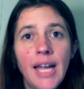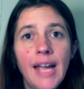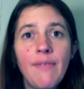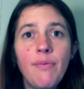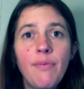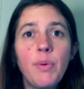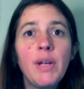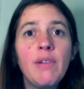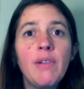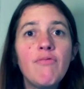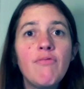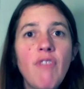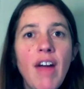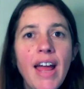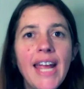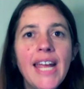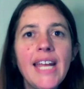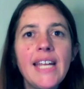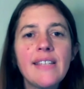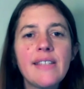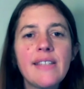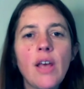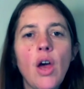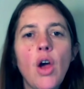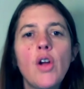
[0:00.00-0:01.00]
If we
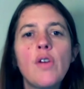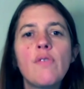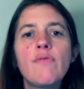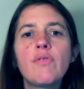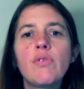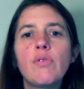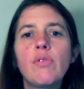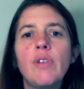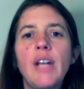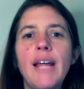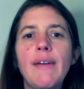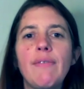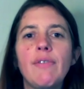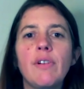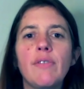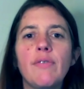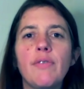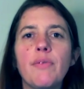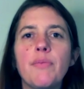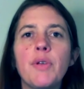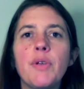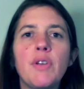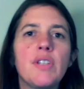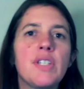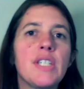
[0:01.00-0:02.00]
raise the overall level of
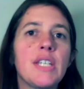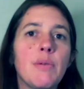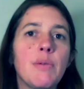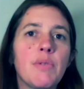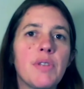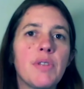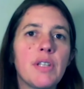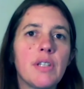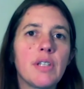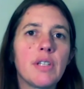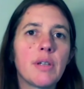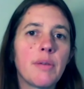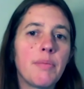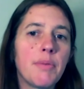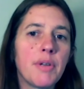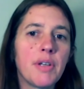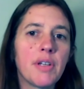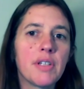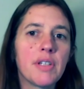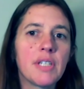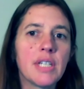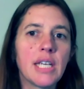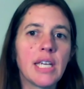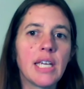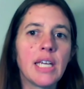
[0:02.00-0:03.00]
immunity within the
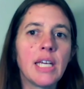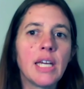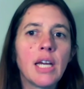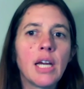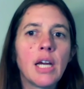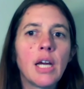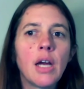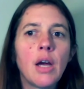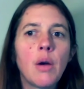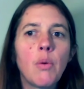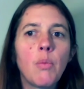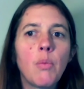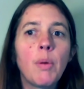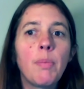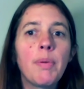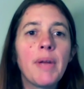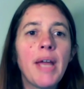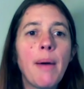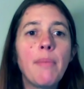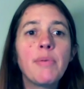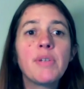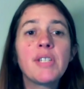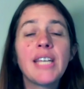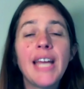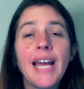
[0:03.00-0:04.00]
community, we'll be
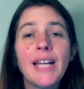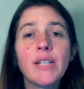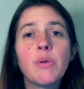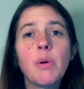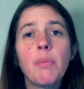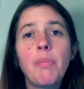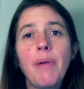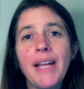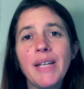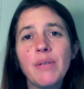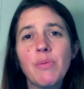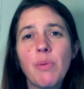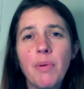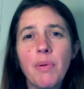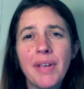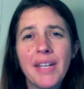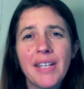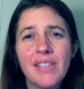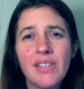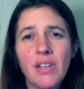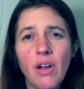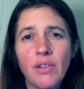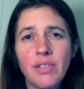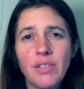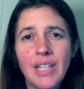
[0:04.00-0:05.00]
able to get to a place where we
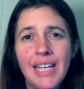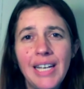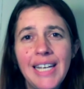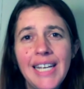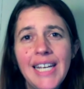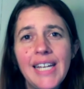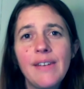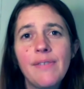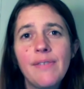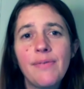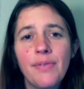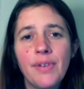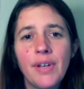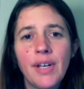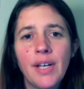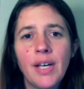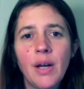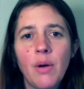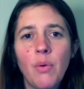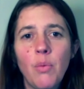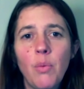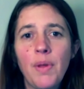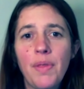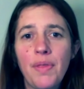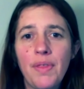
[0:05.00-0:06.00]
can start to live
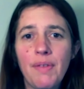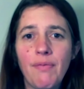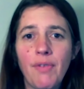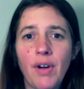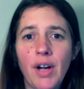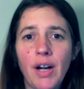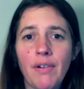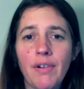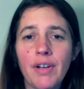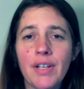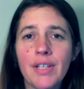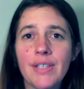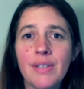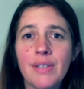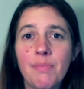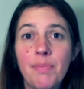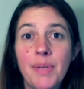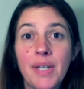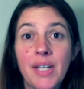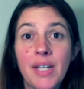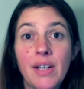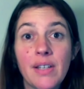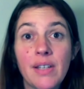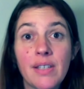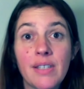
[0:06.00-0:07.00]
with the virus
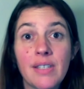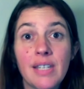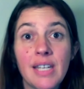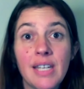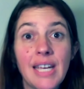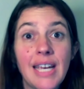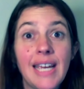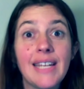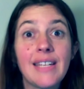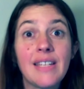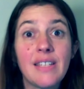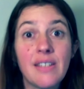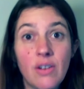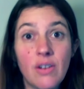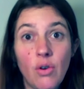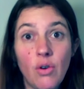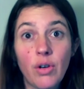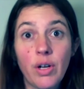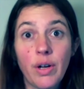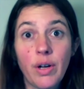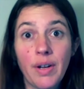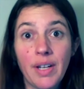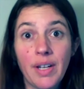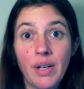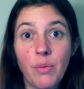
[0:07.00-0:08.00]
because it's
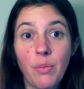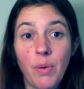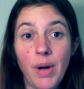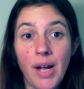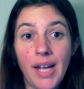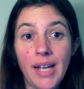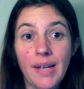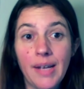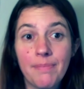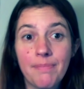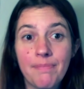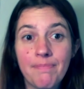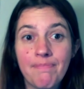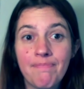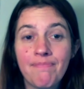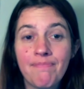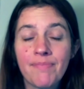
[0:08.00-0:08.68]
not going away.